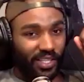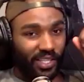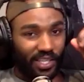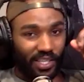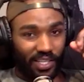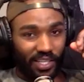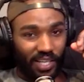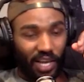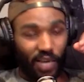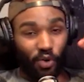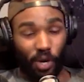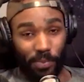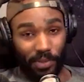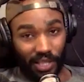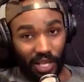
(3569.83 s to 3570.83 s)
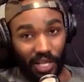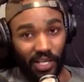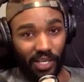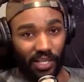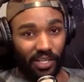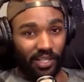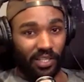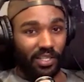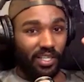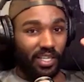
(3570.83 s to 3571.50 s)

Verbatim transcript: Yeah, yeah like in the in GTA. London.